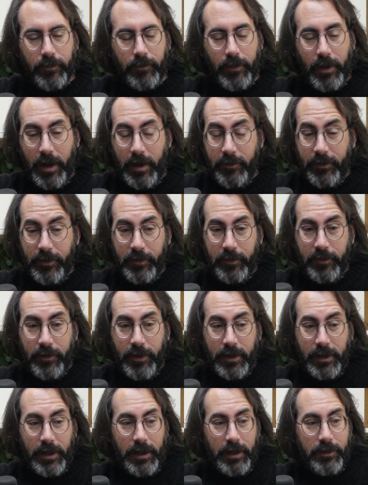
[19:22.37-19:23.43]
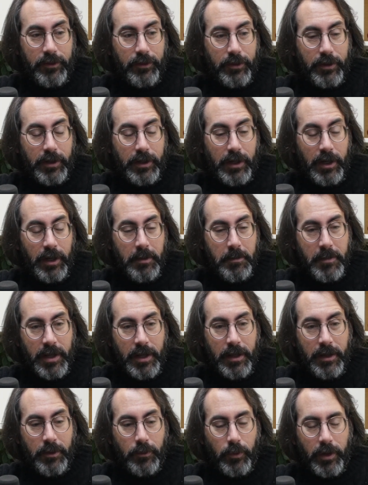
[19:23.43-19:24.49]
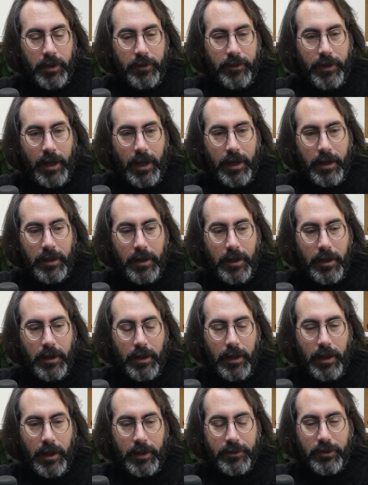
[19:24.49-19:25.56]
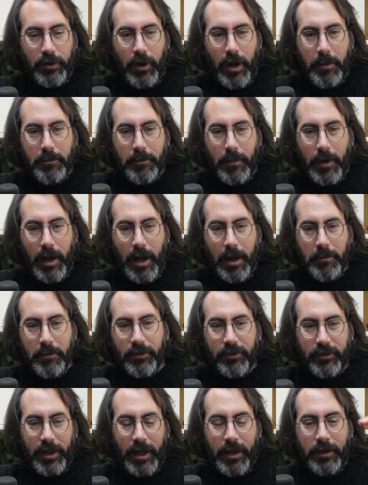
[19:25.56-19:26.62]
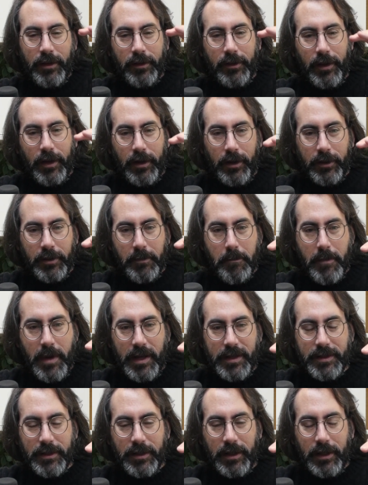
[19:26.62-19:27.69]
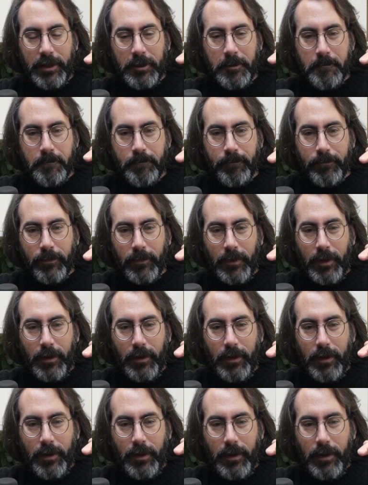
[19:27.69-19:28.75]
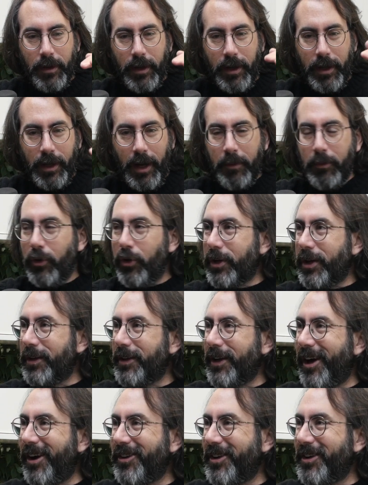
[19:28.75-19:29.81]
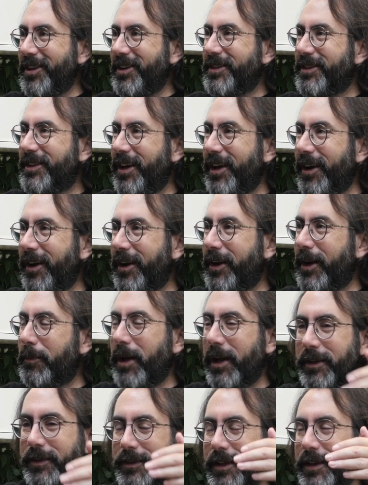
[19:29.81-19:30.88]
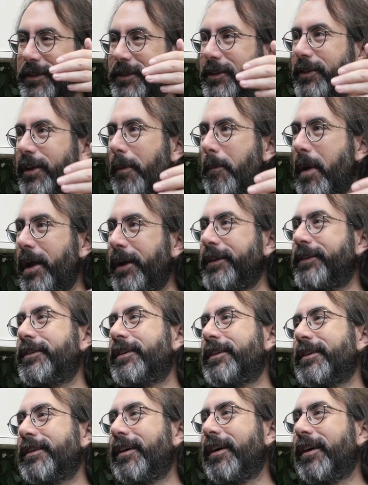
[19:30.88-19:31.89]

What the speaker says: Evan Funke to come in one day, and so I'm standing there on the mezzanine, and I'm looking down, and he's there, and I'm like, "This is amazing."